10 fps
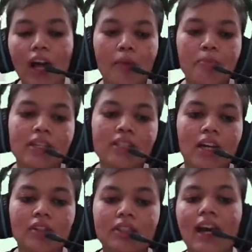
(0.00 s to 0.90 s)
And
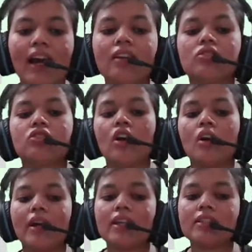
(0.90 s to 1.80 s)
hence, even if they are not
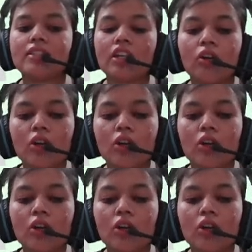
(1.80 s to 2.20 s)
providing with